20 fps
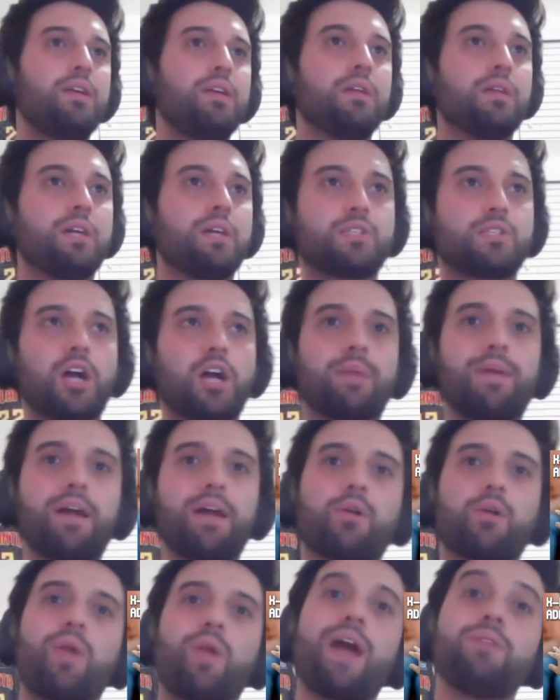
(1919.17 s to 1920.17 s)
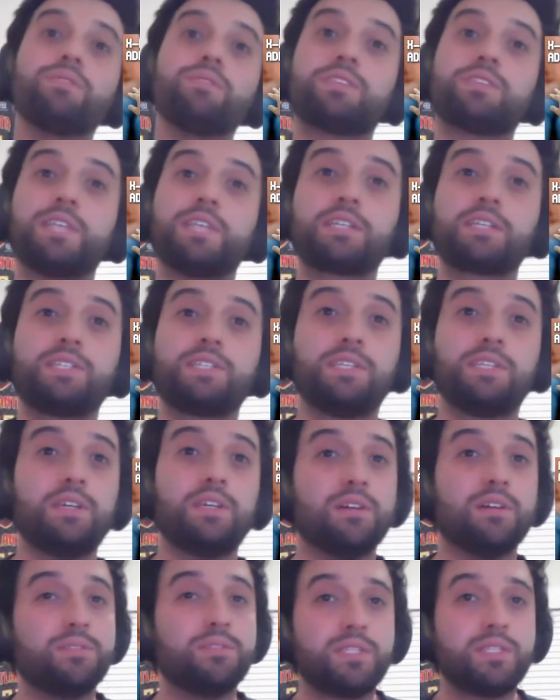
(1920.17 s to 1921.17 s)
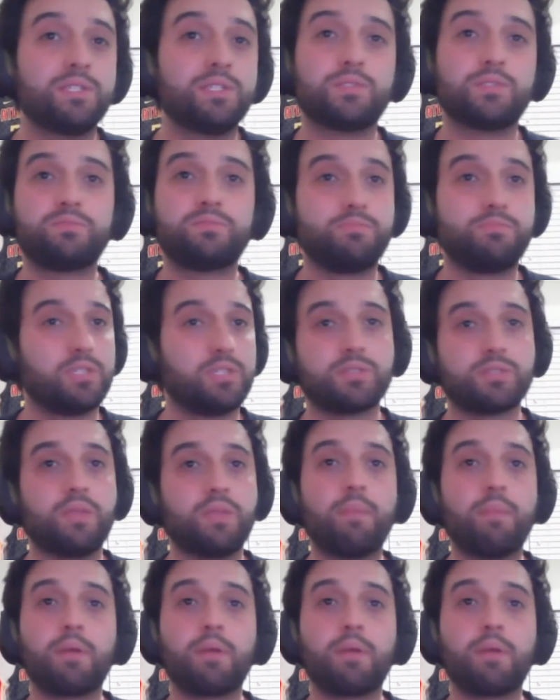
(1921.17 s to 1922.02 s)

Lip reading: Let's talk about a round 6 steal, and this is just, I'm